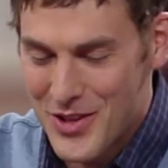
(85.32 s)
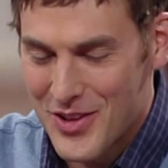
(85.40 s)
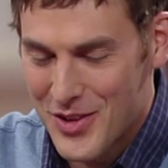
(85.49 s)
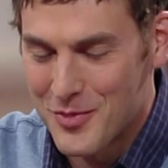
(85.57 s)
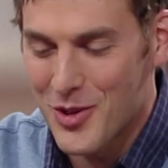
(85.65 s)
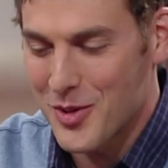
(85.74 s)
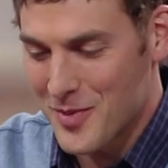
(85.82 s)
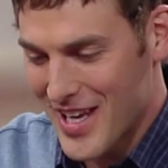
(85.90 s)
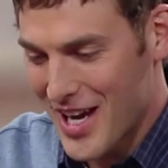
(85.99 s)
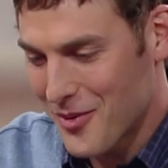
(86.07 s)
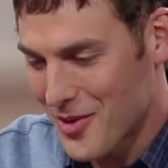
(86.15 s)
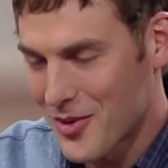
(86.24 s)
So the book will
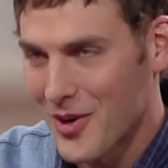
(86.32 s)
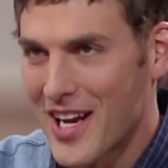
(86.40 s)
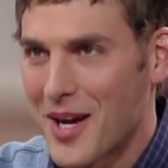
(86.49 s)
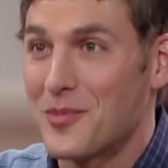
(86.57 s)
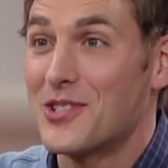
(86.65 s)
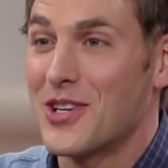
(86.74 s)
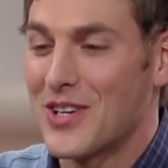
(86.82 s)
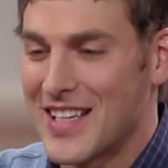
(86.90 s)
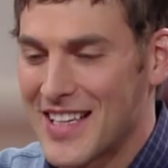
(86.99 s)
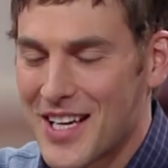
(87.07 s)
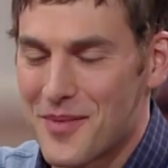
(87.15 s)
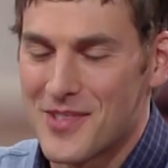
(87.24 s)
be out when the right
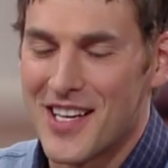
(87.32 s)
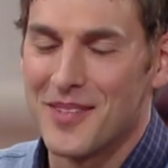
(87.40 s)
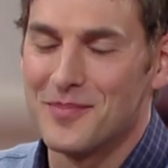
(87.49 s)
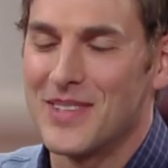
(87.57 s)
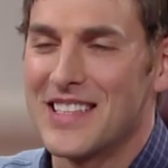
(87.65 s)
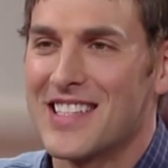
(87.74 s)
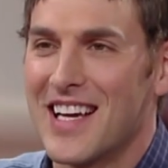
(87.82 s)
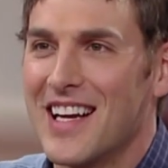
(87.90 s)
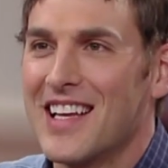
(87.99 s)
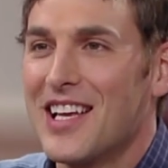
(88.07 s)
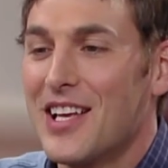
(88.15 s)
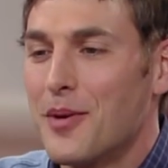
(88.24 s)
opportunity comes up.
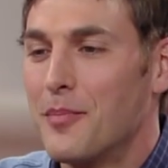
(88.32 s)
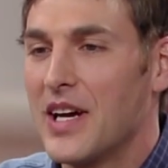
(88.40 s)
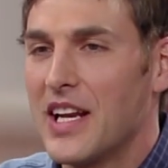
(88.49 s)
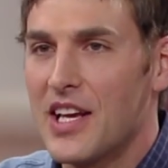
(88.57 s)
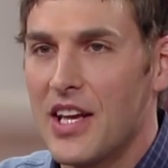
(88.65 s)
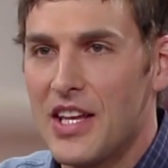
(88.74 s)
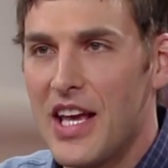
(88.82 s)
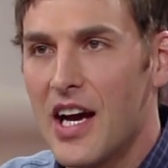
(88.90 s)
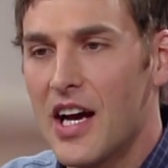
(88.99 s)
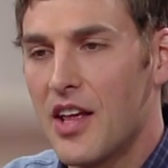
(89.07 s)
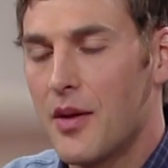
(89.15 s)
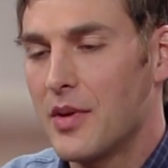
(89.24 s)
But
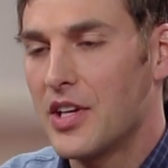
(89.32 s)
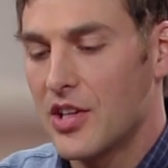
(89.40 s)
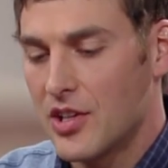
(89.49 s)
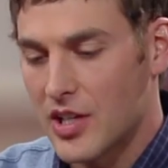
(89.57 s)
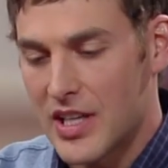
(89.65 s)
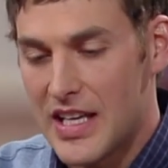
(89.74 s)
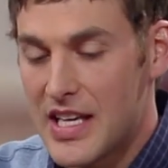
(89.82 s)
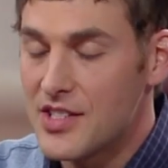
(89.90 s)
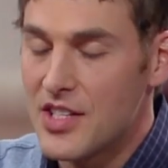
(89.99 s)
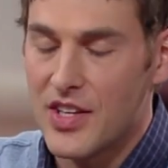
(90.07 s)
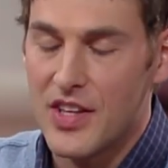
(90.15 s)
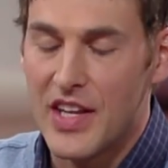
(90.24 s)
an
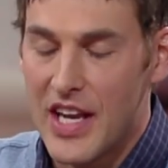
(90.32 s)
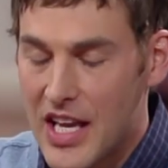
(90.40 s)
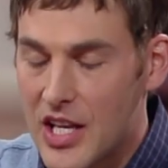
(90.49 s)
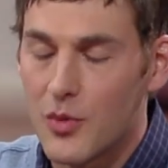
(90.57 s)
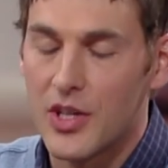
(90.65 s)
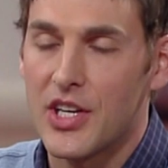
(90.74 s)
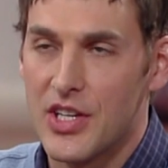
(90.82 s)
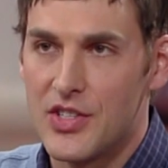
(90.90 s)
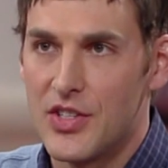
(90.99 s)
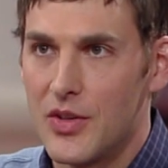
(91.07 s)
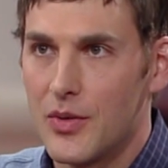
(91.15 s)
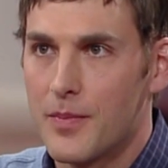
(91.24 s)
easy thing that anyone
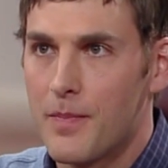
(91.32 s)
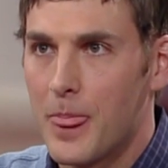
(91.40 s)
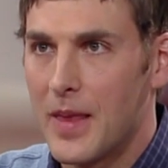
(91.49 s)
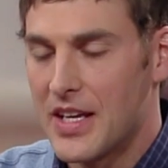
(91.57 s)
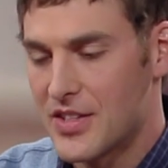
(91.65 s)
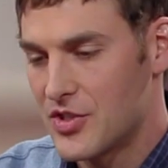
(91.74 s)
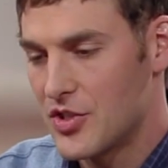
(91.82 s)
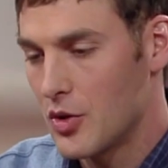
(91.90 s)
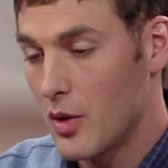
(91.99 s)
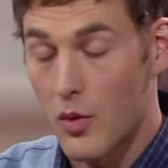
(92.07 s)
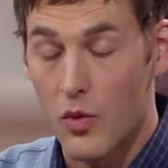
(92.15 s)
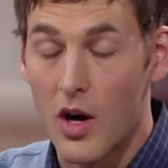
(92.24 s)
can do is
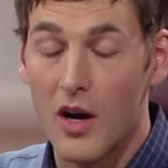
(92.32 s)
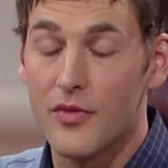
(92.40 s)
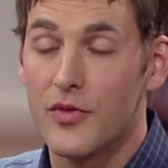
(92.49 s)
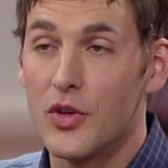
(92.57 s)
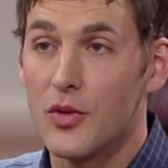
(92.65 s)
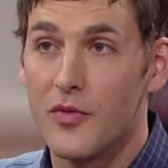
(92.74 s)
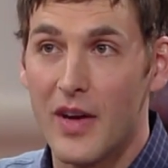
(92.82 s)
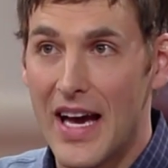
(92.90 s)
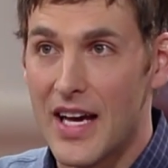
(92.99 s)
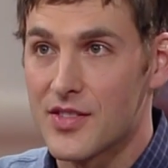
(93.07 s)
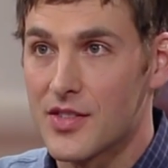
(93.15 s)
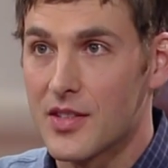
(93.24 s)
do a raw food
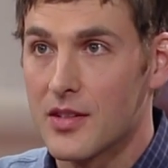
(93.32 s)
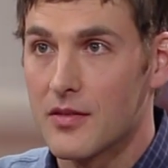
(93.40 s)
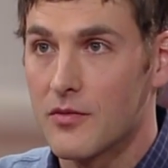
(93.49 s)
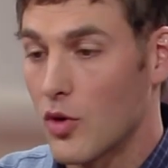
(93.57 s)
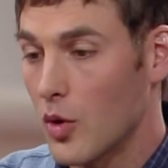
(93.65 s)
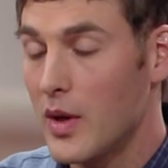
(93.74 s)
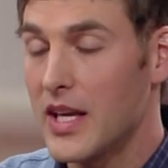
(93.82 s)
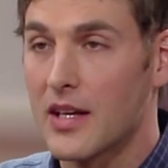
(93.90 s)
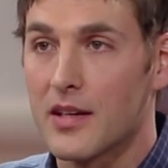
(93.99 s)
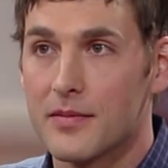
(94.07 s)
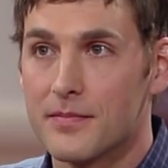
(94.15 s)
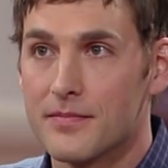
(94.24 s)
fast for a
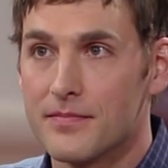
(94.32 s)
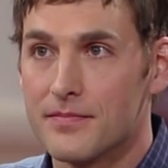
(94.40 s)
week.